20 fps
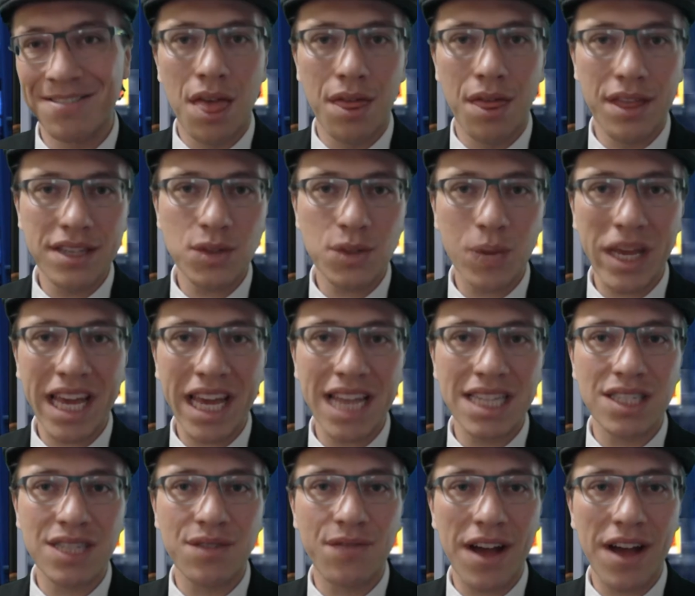This
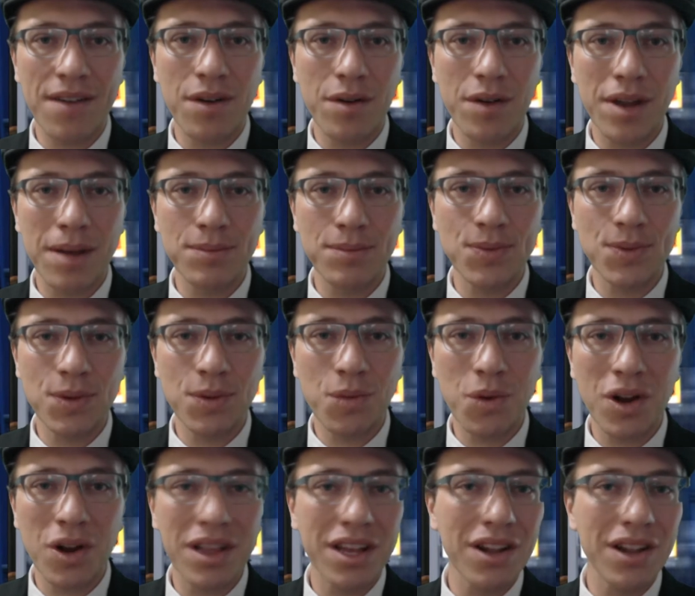weekend's 5-0 dumps
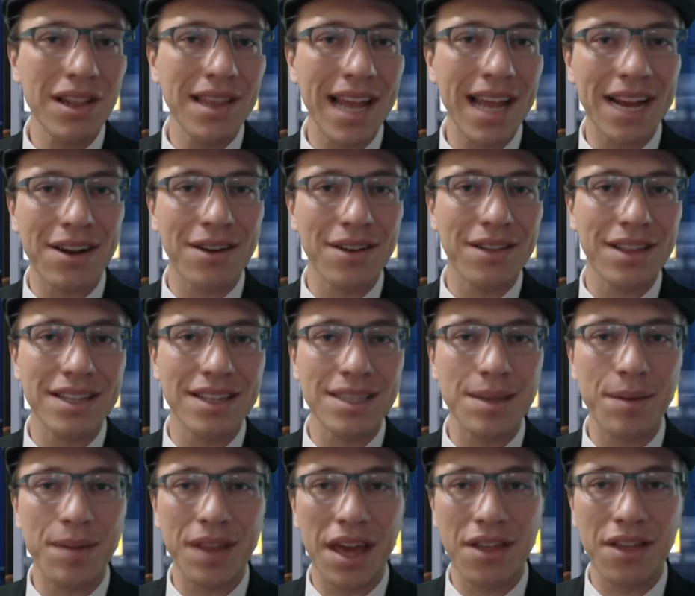were a little lighter than
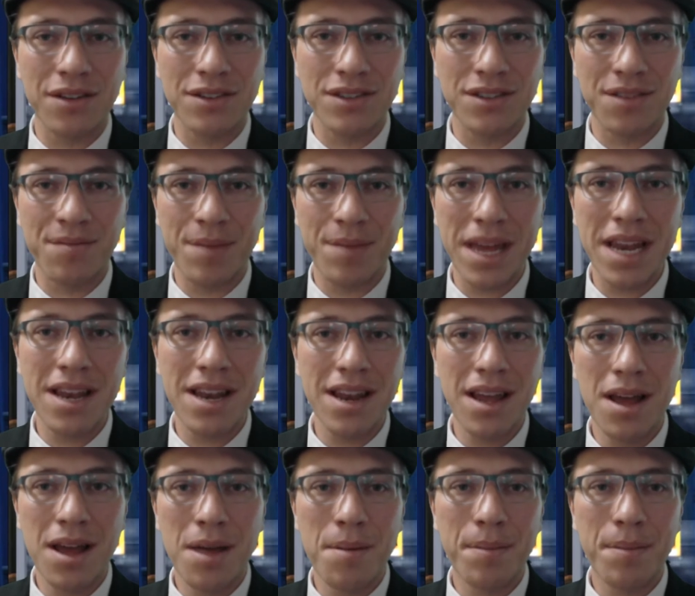some of the others have been,